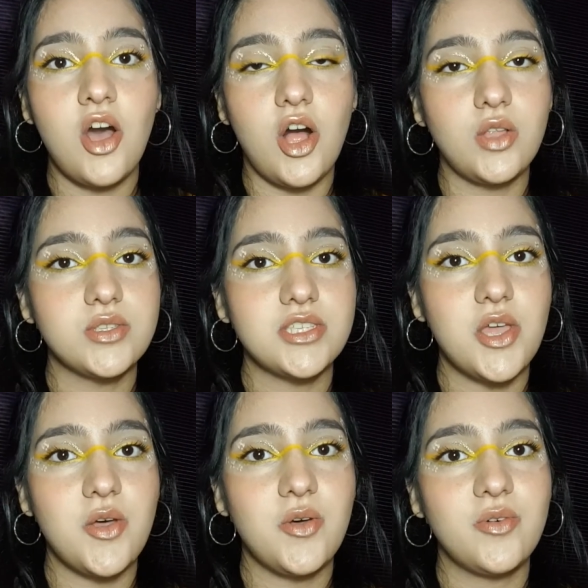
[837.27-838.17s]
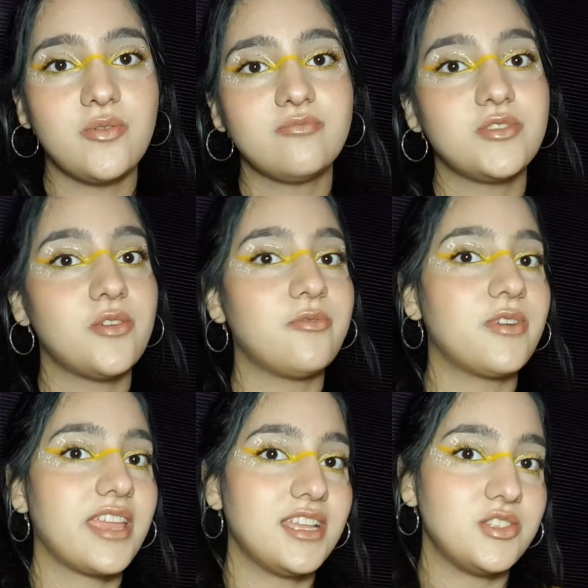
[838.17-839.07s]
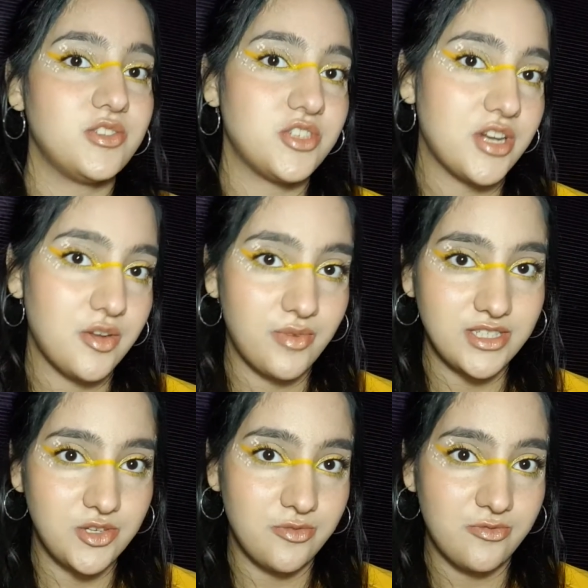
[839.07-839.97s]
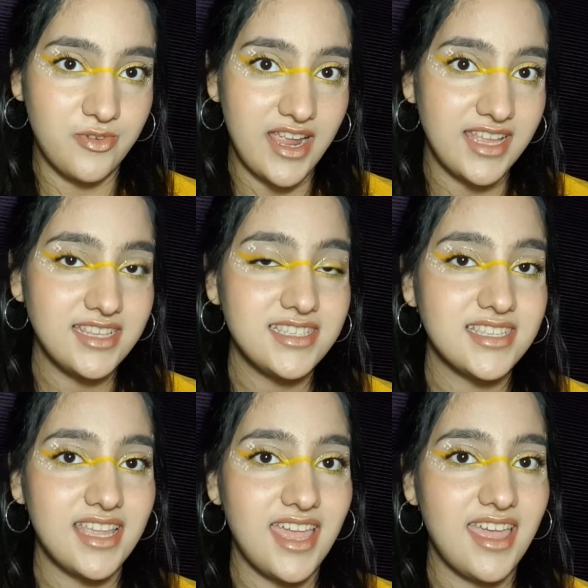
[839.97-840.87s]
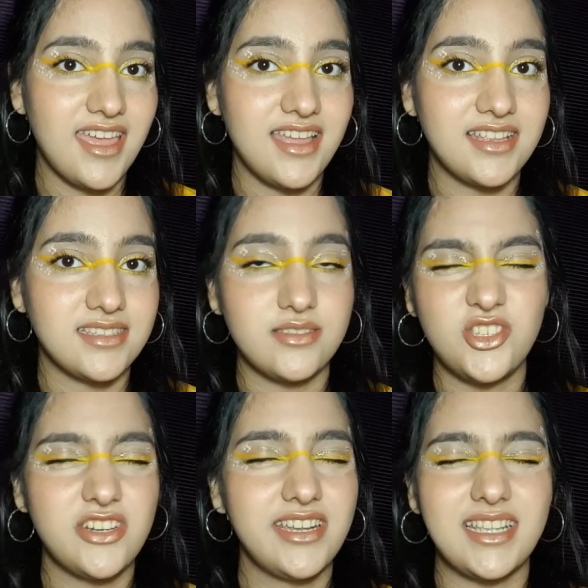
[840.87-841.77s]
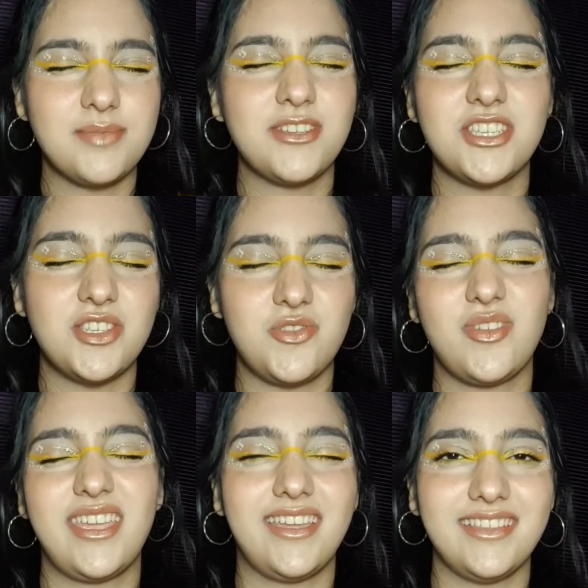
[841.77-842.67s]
Also, don't forget to share it with your friends and share it as much as you can.